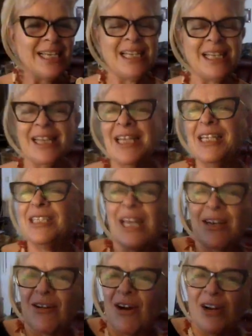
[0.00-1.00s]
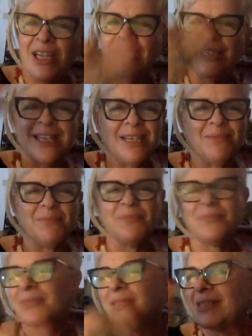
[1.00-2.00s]
uh, things that are in, in
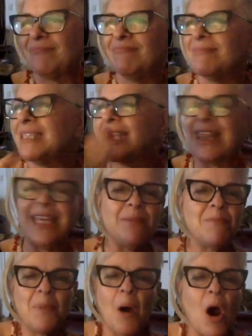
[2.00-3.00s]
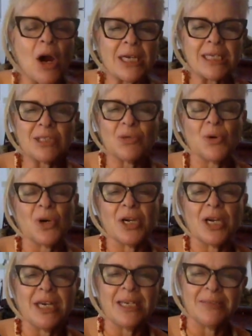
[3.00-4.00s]
theme parks or
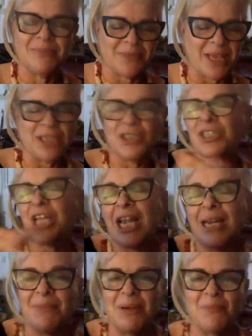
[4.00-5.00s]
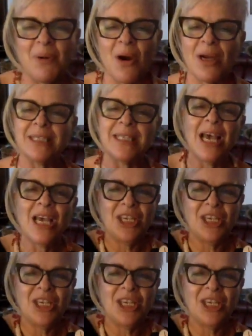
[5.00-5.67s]
um, um entertainment parks.